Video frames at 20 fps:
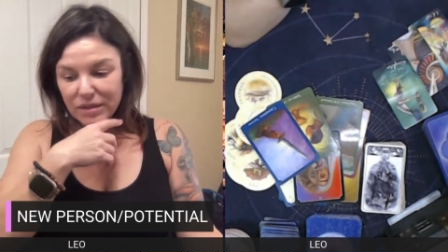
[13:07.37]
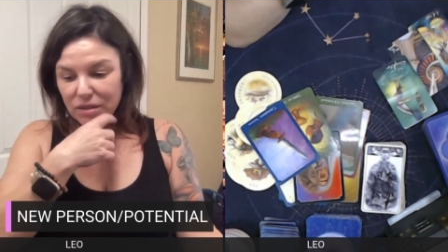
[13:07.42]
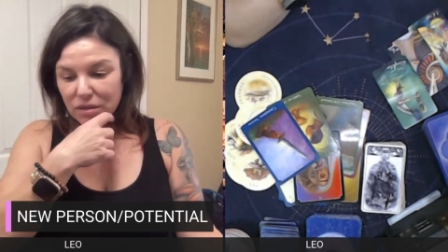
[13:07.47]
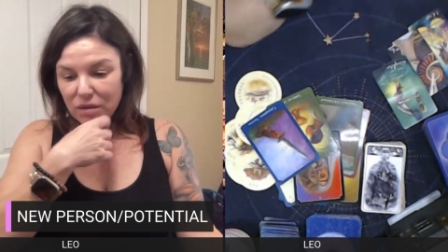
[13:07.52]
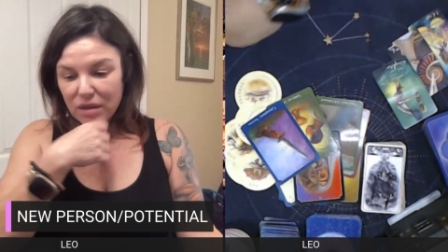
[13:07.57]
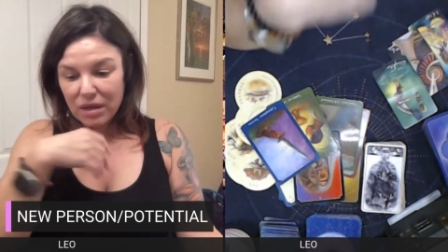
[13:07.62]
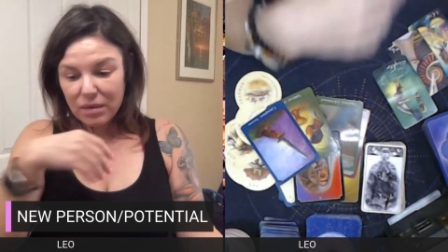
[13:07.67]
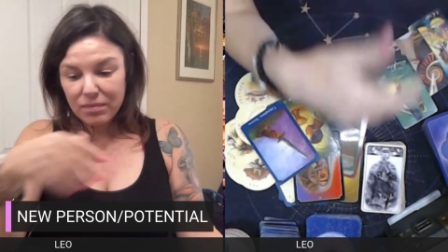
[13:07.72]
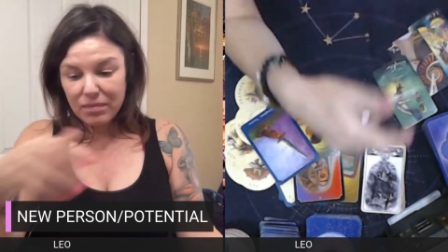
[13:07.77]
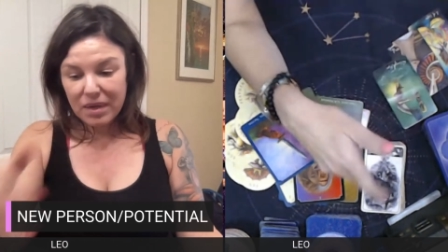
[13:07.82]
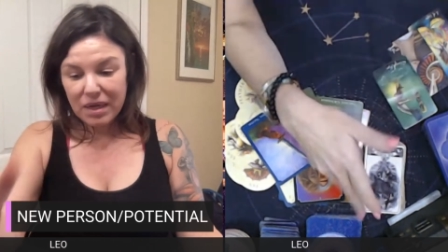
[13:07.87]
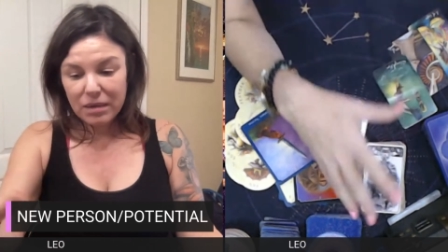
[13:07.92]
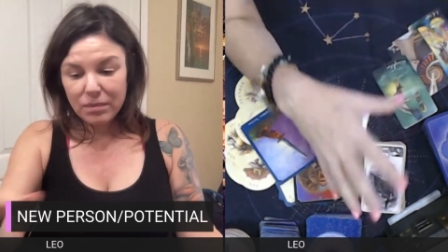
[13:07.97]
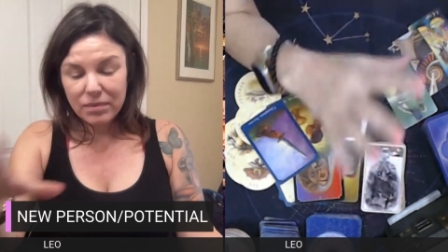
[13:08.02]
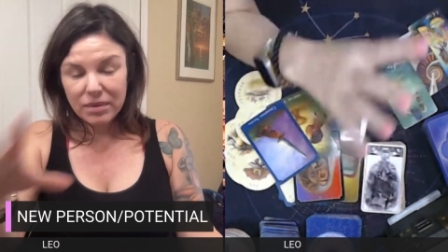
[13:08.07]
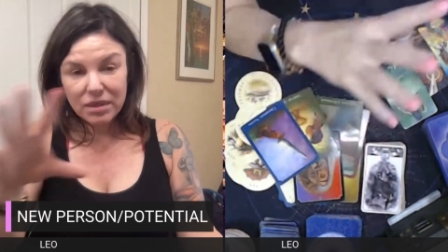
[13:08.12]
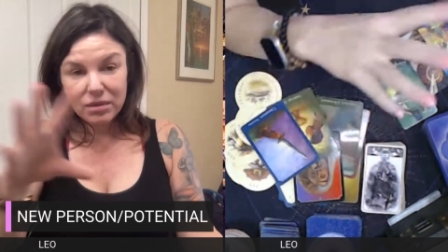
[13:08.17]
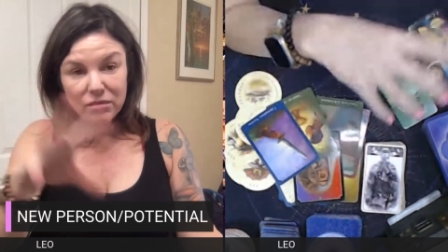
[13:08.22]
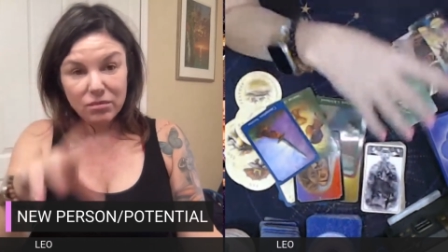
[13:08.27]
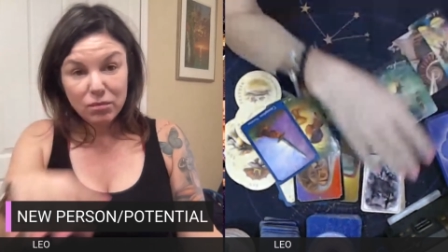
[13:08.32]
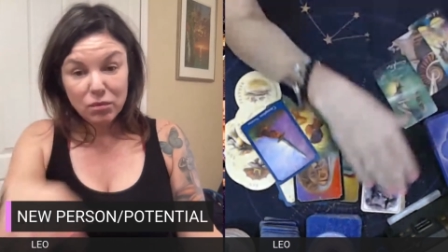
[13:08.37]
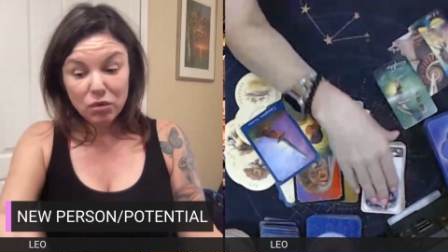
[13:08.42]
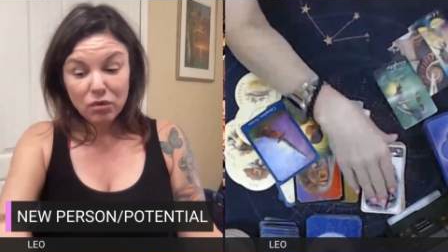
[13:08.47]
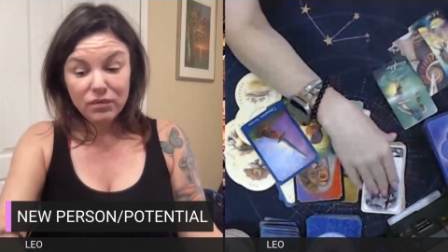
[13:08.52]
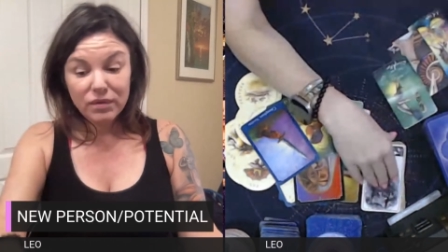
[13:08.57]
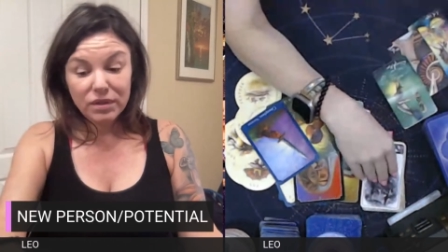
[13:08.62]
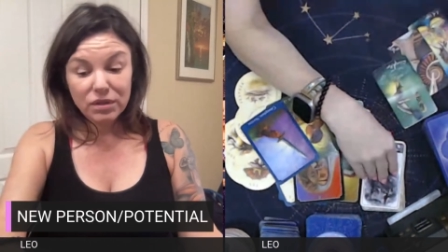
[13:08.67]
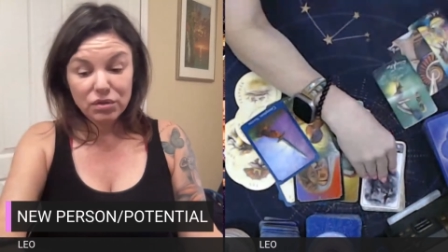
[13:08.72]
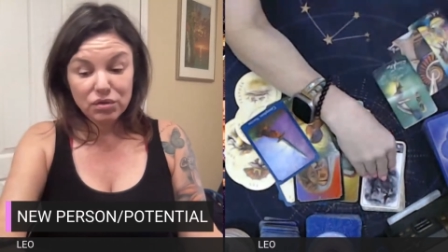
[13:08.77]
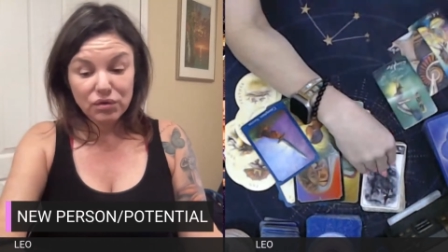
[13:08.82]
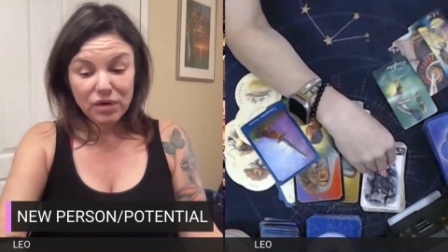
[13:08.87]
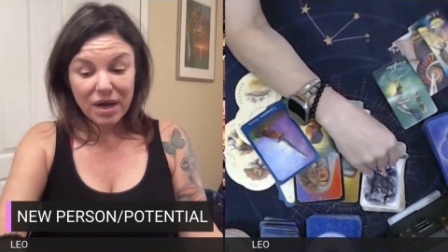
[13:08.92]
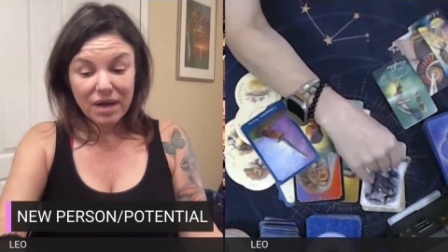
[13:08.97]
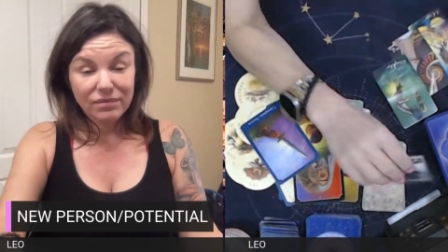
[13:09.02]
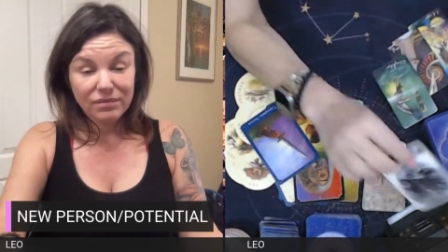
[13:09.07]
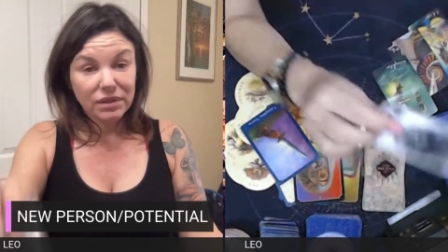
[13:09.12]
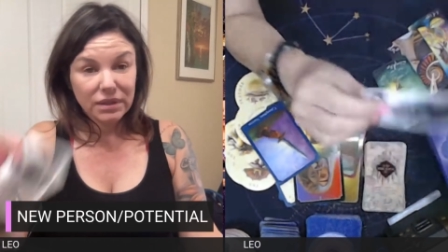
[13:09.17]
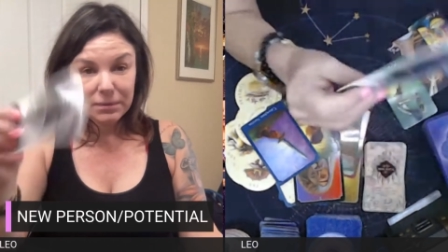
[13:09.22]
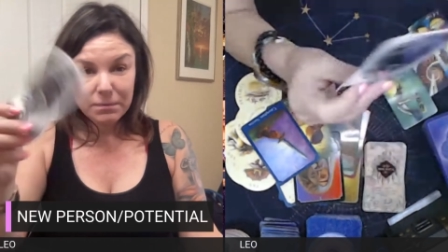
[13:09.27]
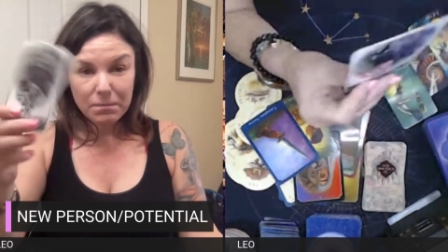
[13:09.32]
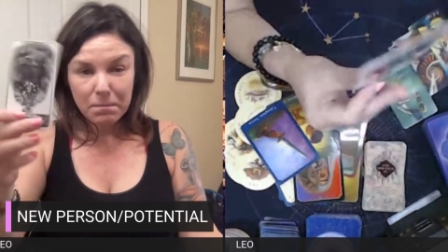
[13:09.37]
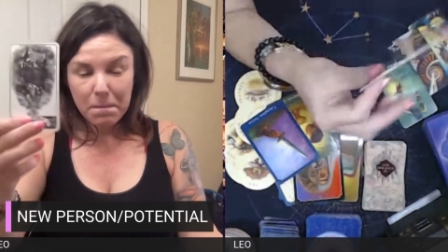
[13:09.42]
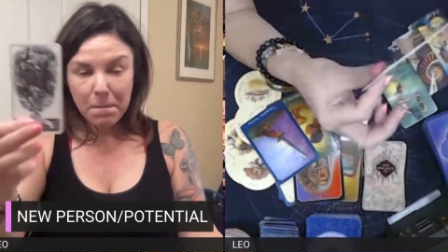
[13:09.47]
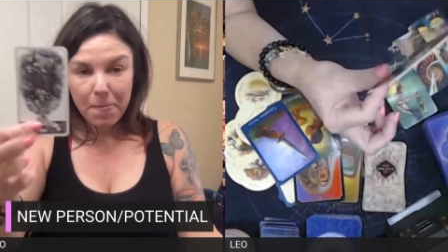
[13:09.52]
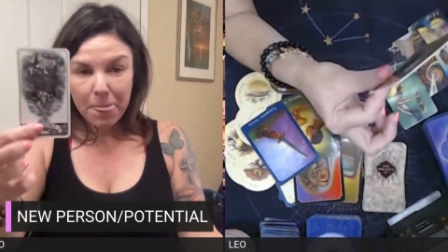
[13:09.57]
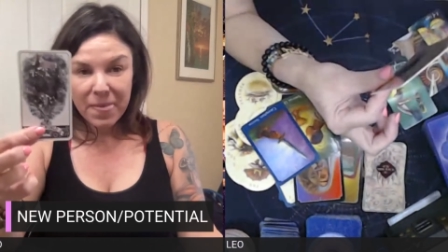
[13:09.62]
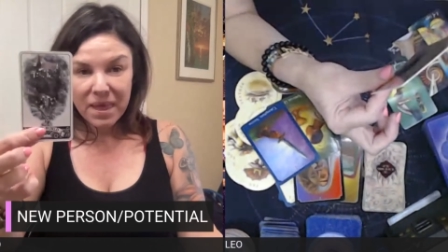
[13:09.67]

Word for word: So they may be moving, traveling.